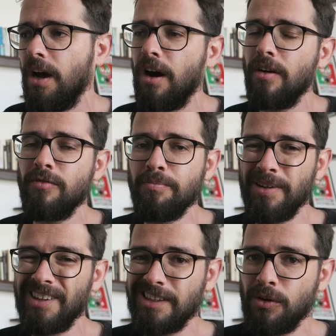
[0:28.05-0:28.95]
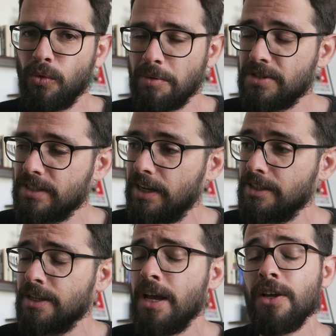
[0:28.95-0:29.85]
of building
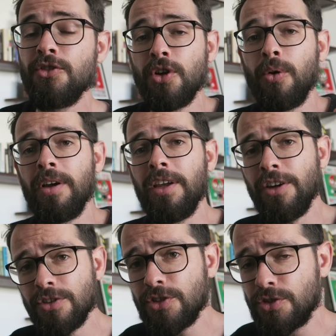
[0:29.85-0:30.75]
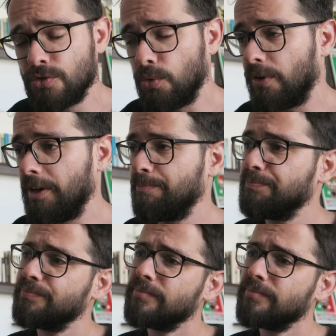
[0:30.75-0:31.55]
websites so here's the story